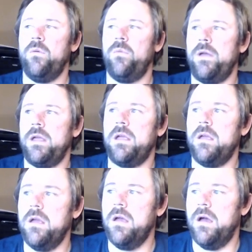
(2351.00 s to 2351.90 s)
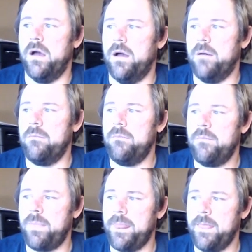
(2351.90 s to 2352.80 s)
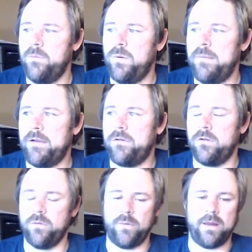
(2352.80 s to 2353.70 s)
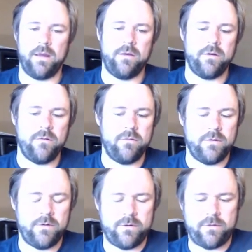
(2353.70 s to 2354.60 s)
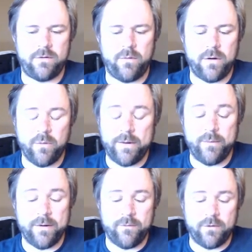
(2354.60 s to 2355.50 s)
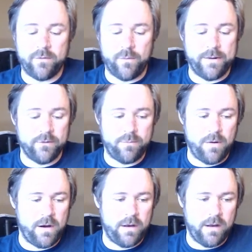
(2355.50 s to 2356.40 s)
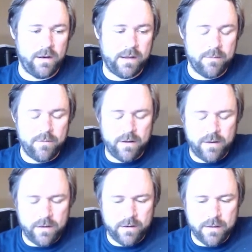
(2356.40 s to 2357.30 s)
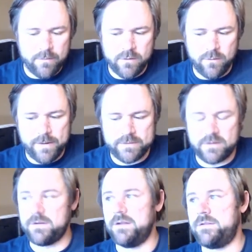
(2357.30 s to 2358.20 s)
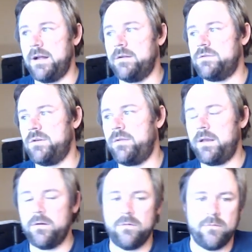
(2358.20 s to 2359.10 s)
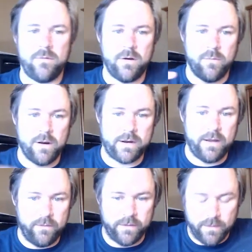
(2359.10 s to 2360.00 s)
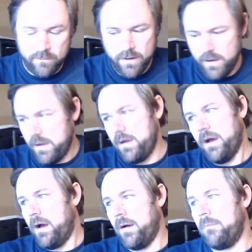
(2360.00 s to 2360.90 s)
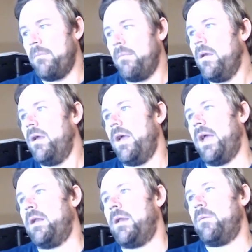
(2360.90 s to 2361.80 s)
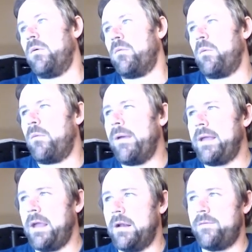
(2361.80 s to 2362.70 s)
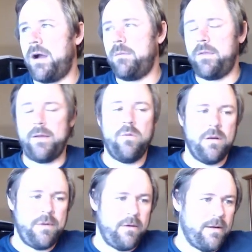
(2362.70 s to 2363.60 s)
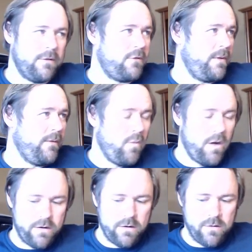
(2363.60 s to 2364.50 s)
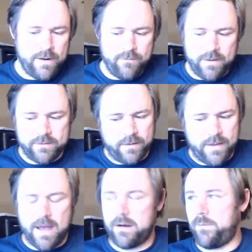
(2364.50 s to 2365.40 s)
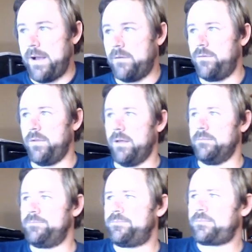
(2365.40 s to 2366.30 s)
We um, we make sure that we don't just you know we, we don't first of all we don't spray any any, chem, any chemical pesticides down so they don't you know we're not killing them um, and and we're, we're making an environment they want to be around so we have water we have things like that around for them